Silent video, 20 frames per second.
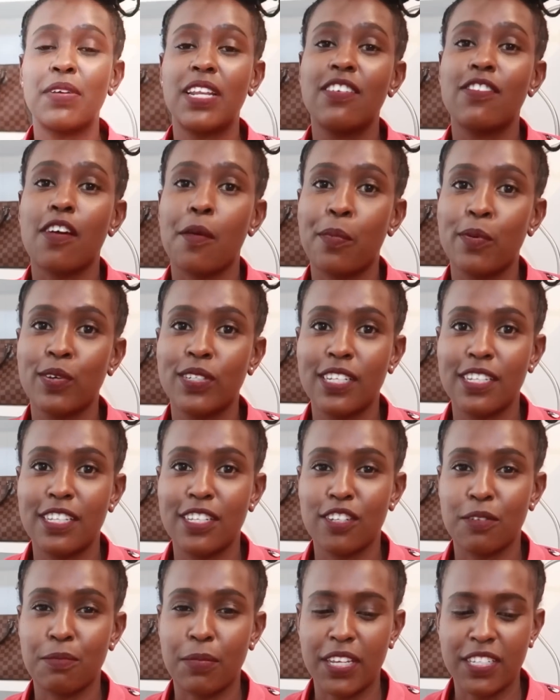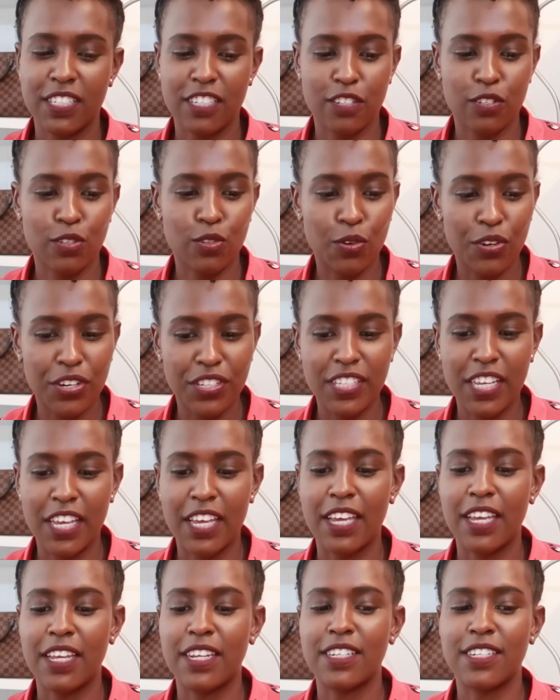believe I posted this on my Insta stories
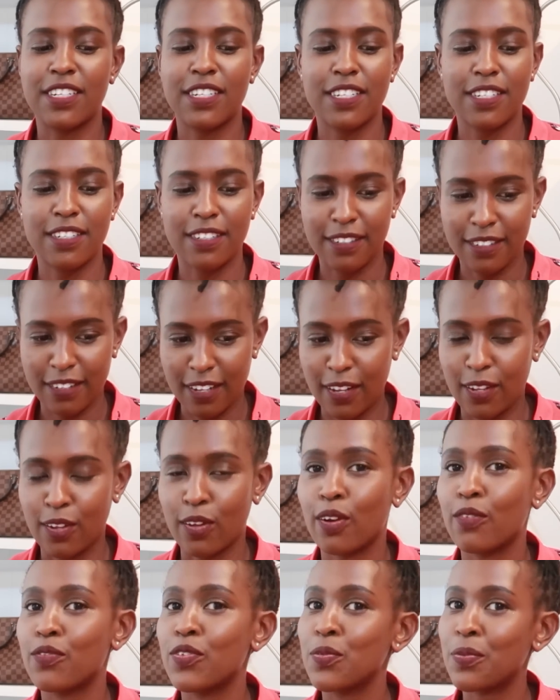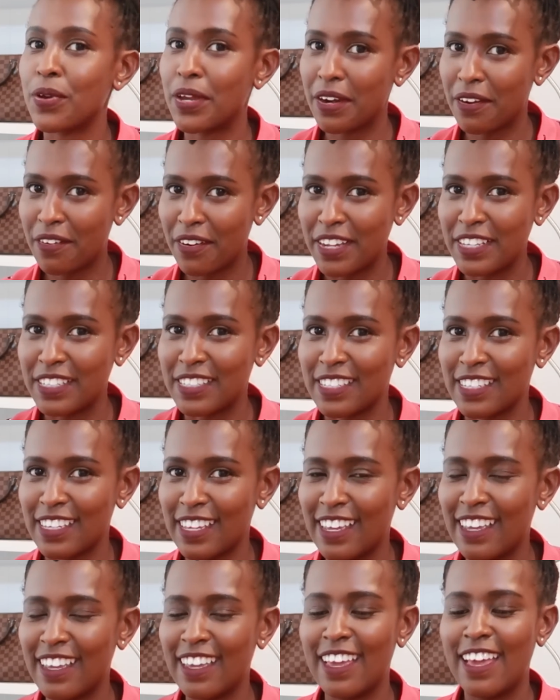and a lot of you went
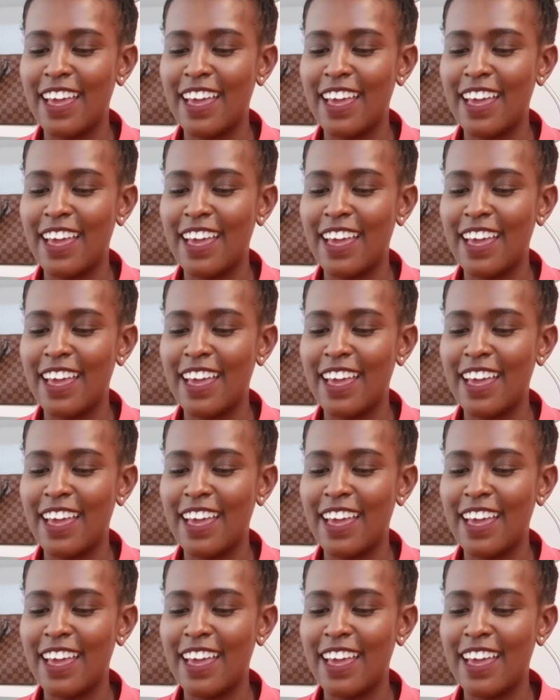crazy.